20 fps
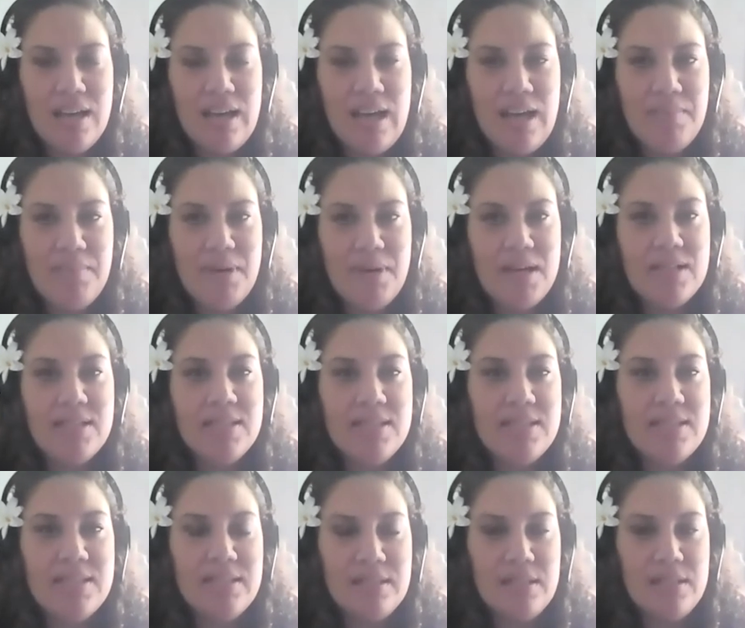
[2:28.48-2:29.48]

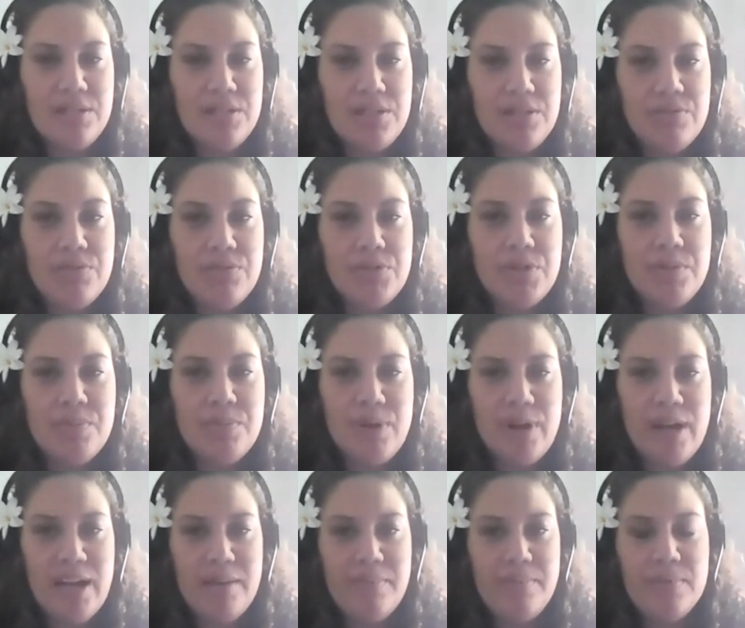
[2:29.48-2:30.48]
us, the children,
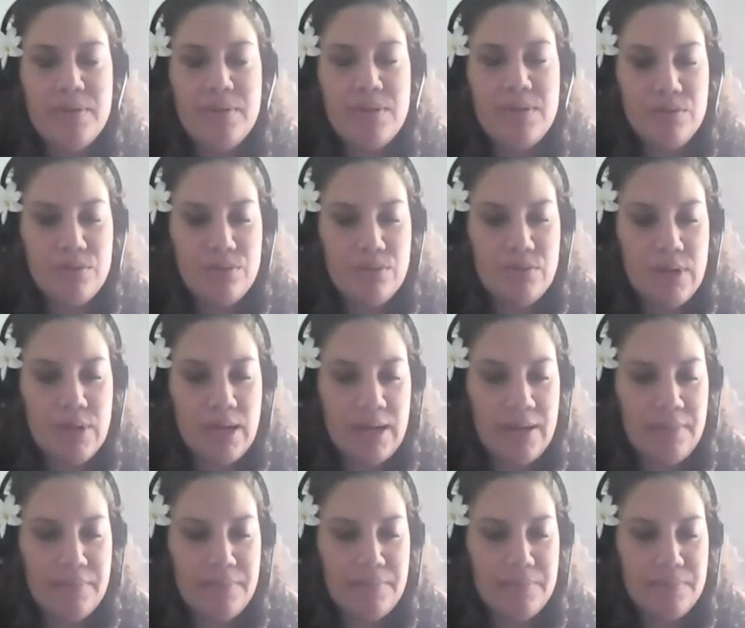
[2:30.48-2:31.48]
were able
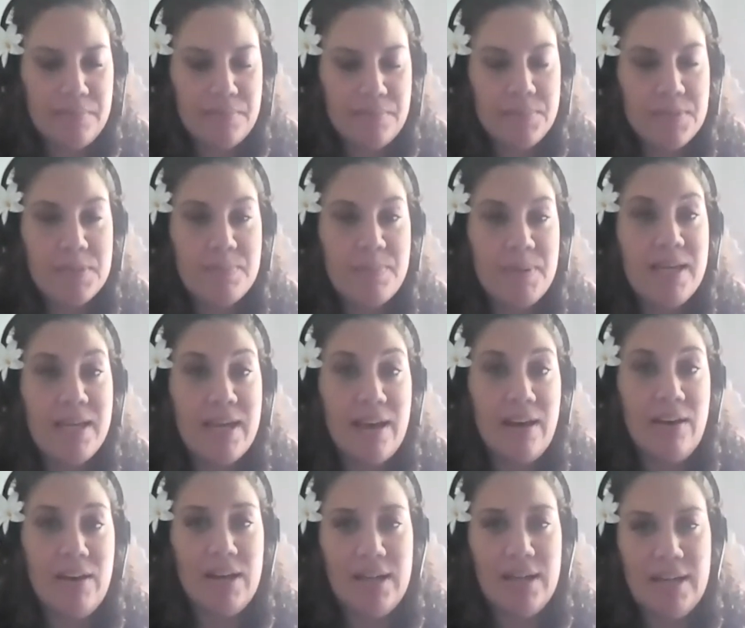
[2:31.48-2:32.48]
to speak
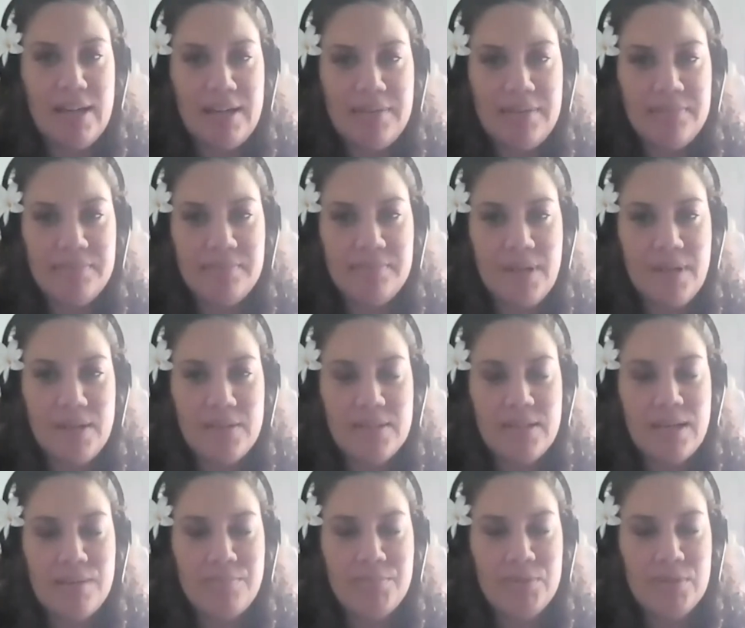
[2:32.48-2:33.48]
our
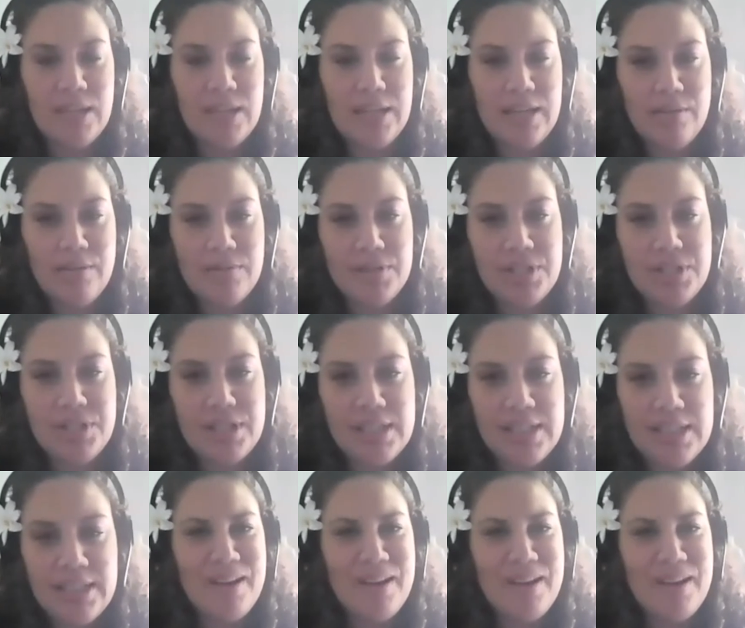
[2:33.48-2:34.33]
Samoan language.